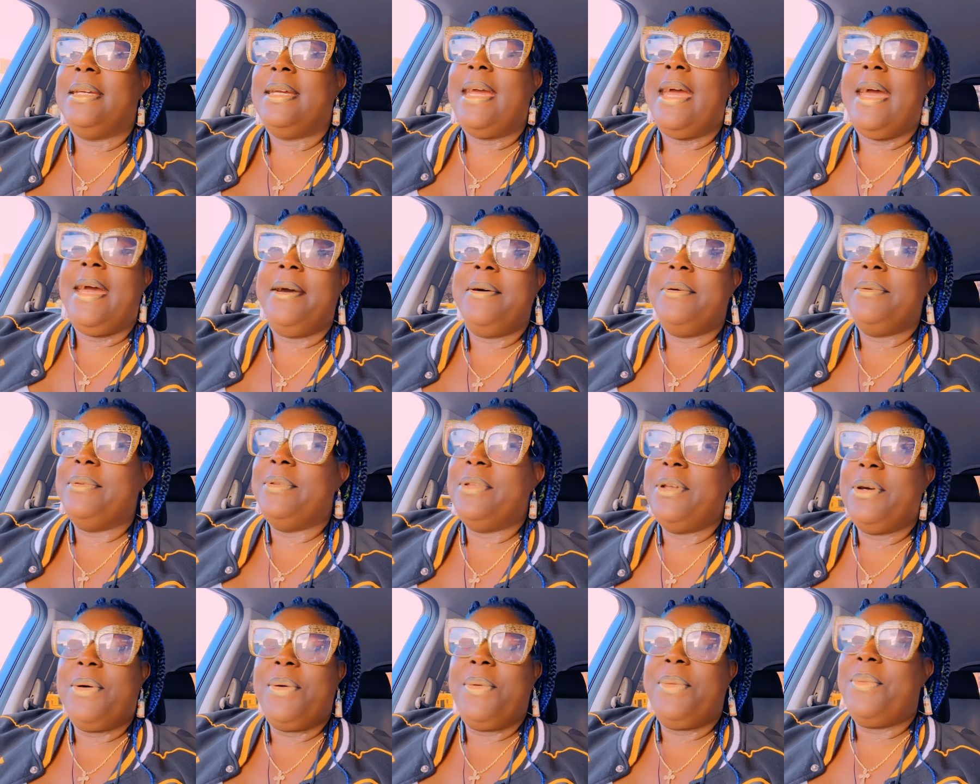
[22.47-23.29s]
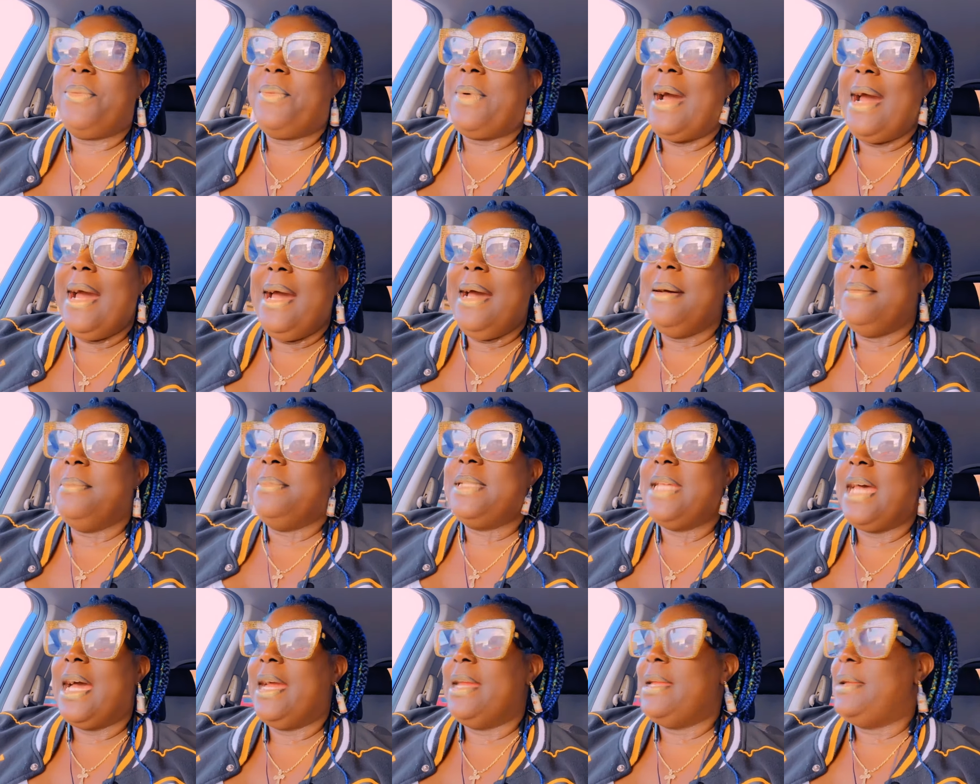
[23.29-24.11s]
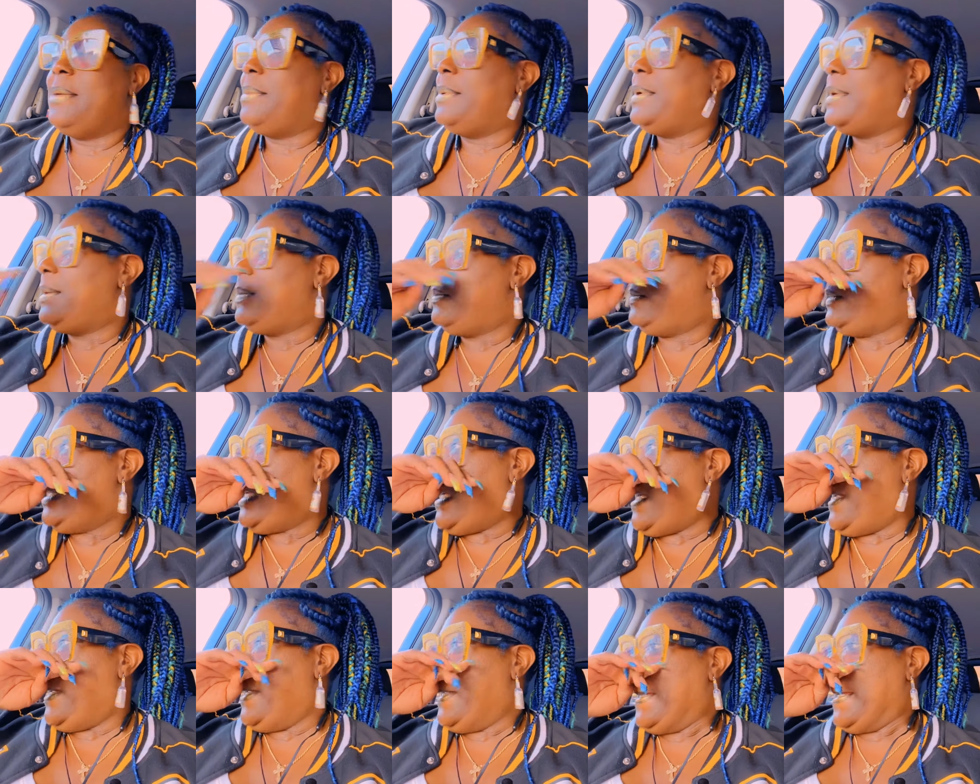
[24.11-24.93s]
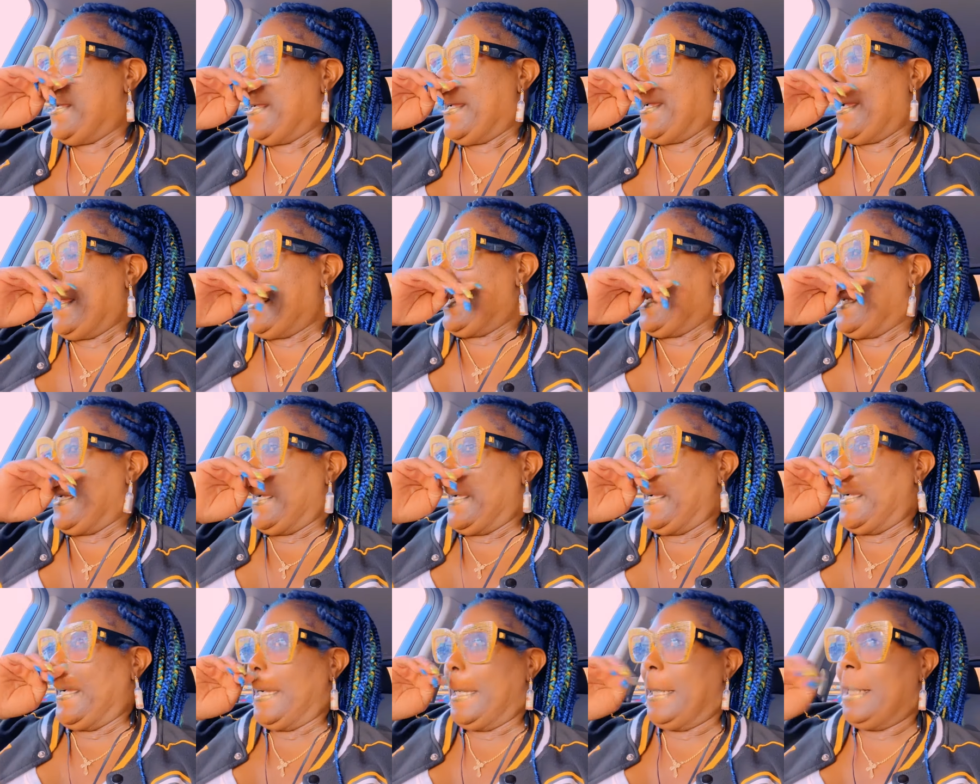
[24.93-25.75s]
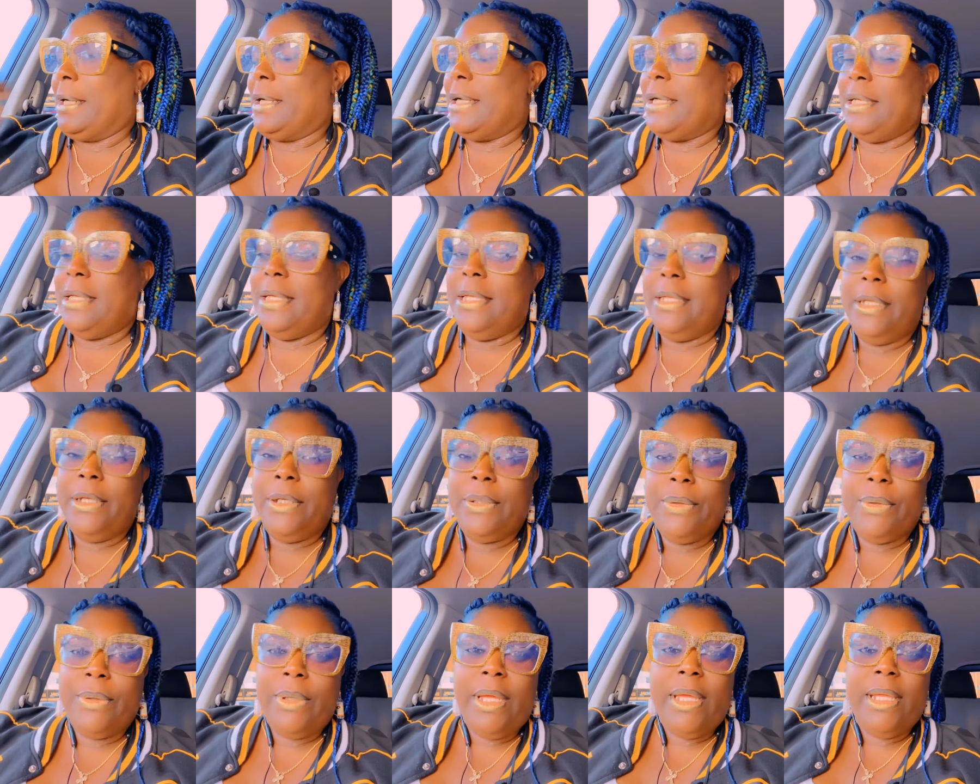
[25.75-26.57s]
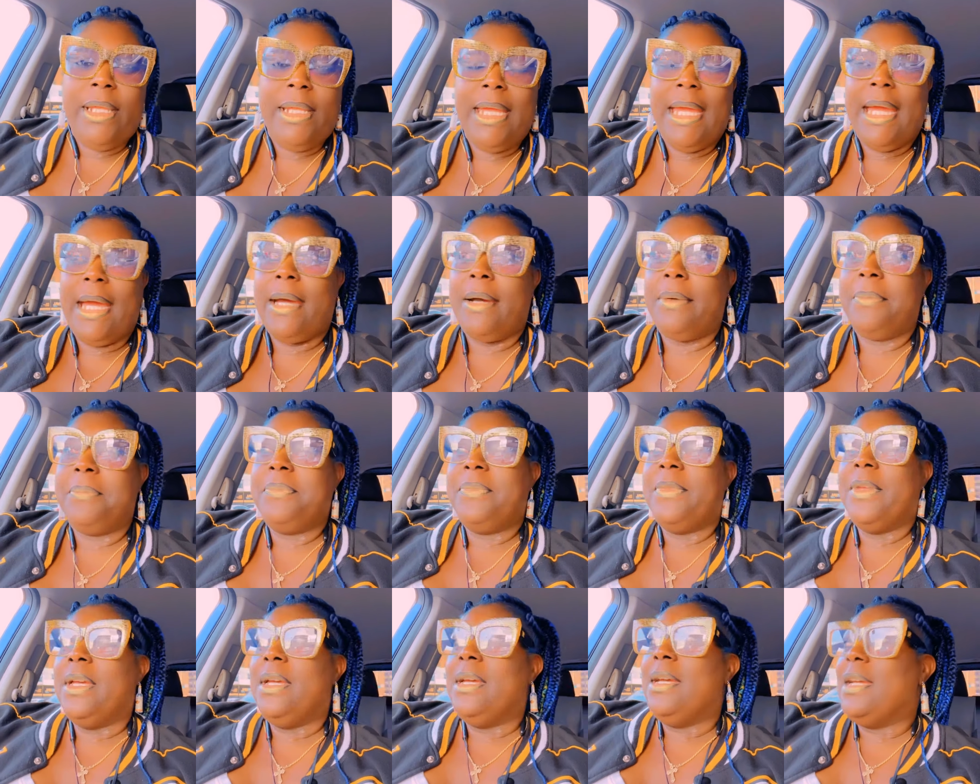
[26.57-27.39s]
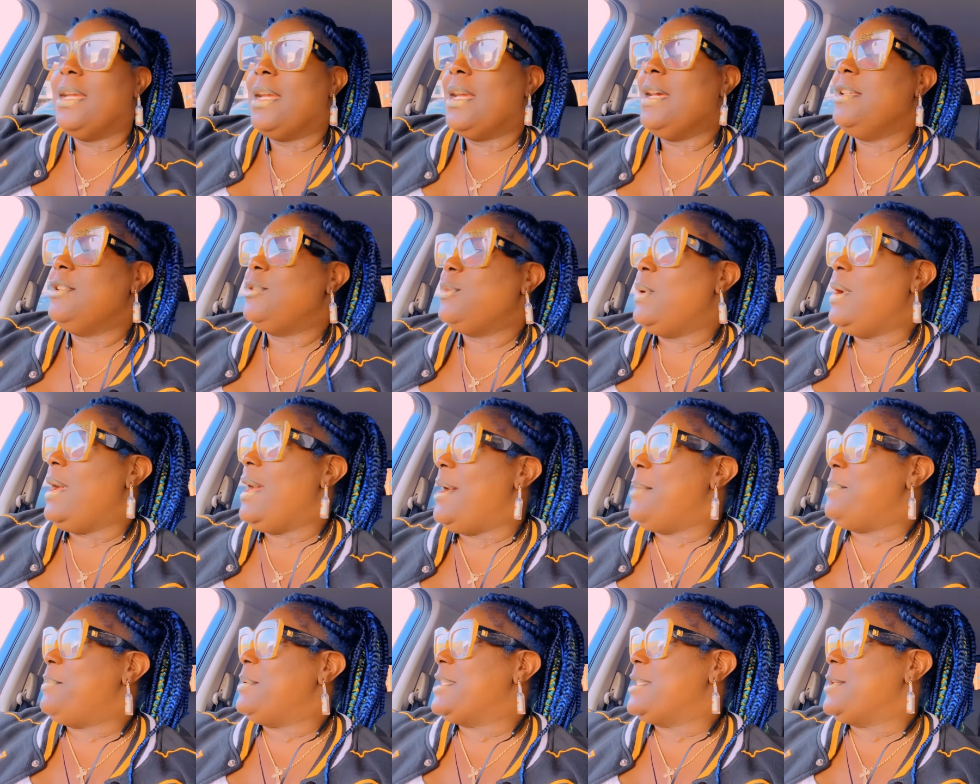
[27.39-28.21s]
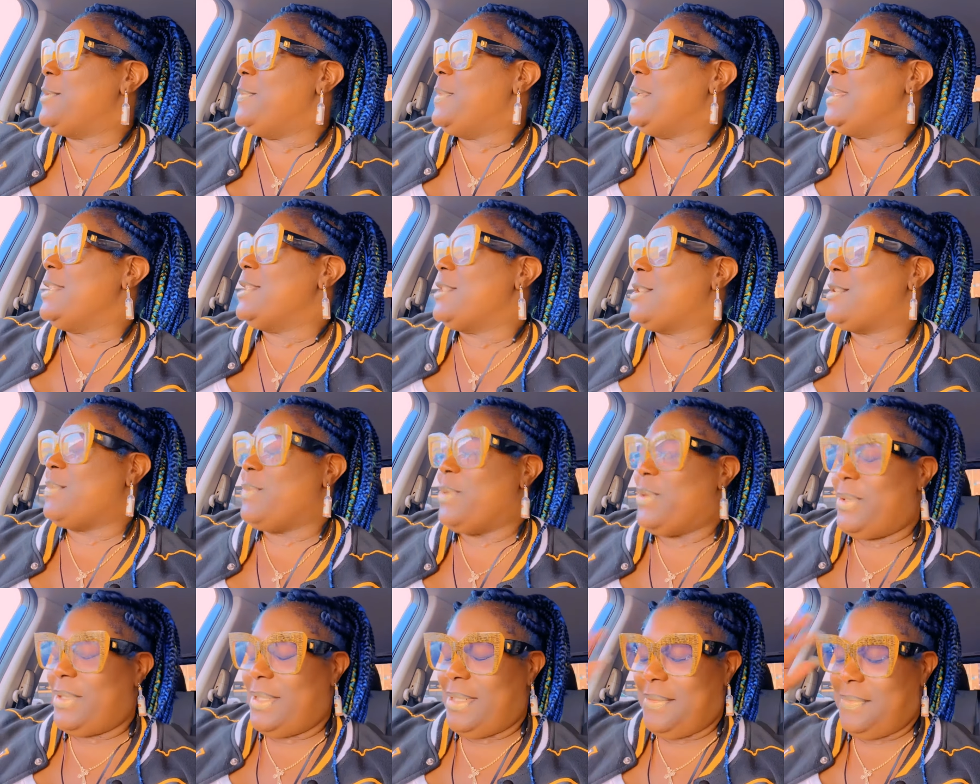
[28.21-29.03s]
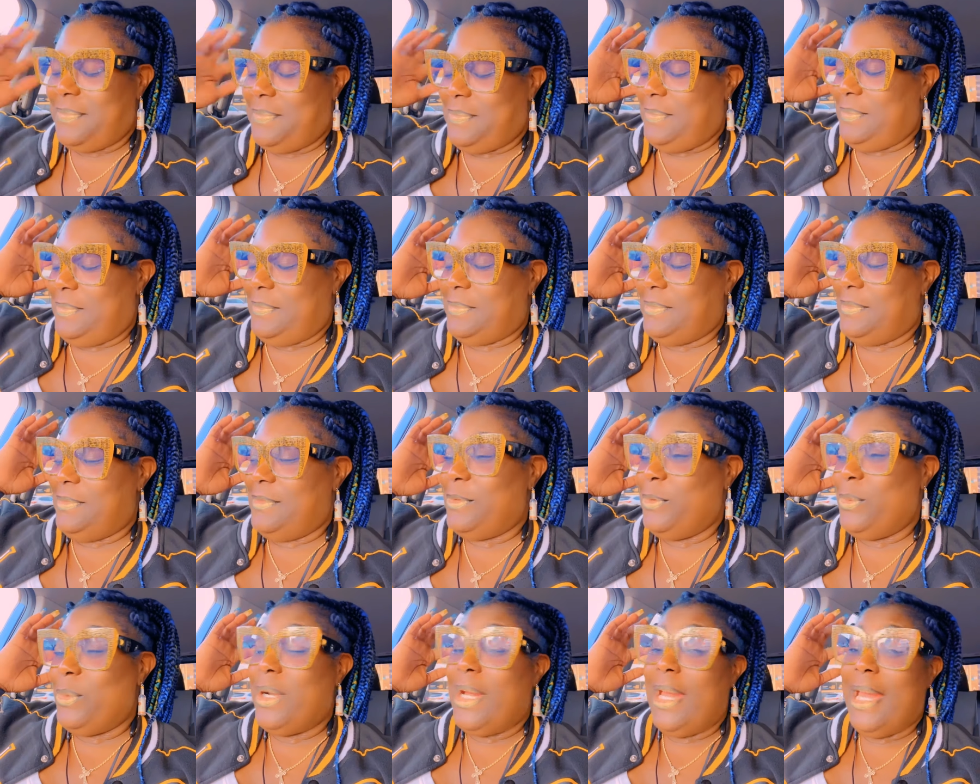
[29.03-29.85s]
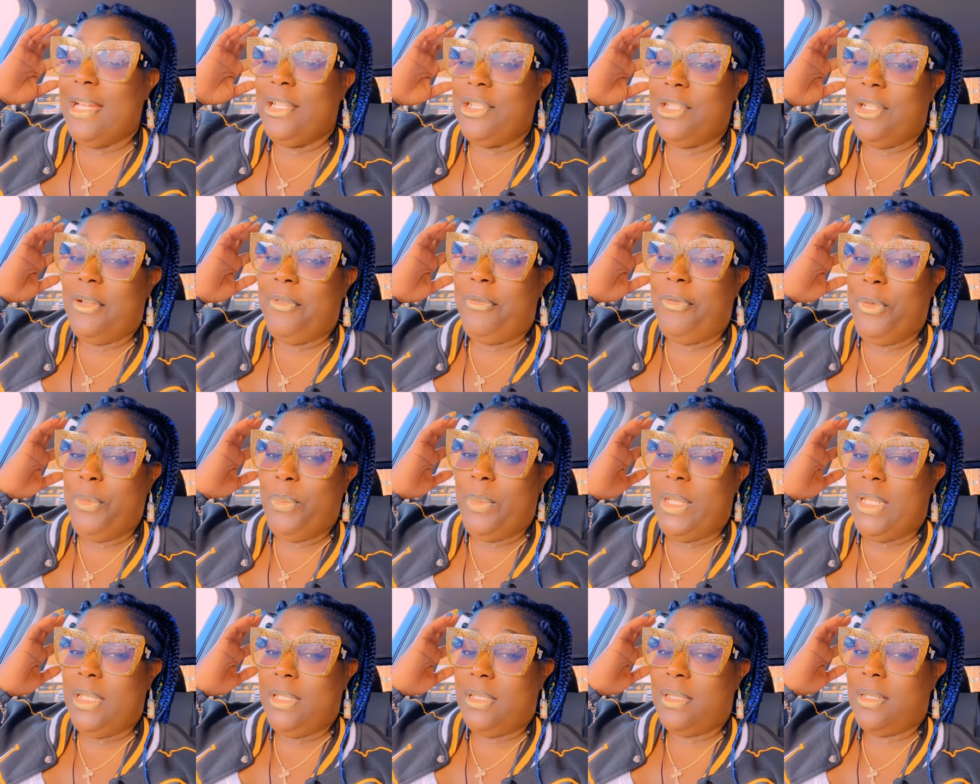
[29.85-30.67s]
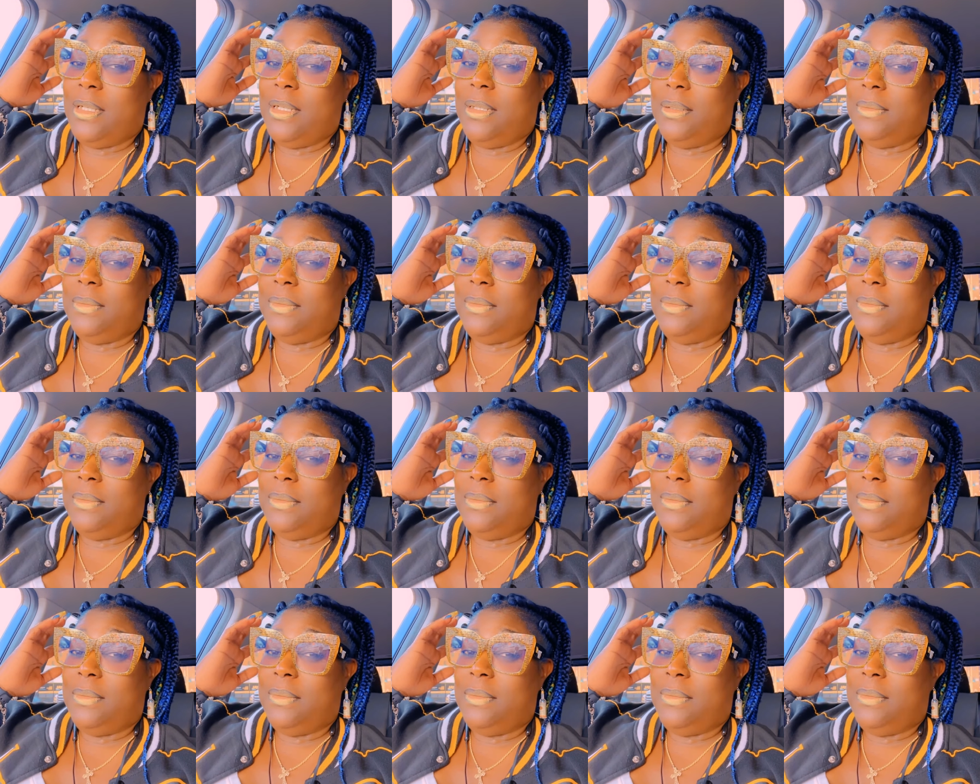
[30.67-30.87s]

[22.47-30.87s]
I don't know why I'm tired, but I'm tired. Anywho, anyhow, that's what happened to me this morning. Now, well, actually, a few minutes ago.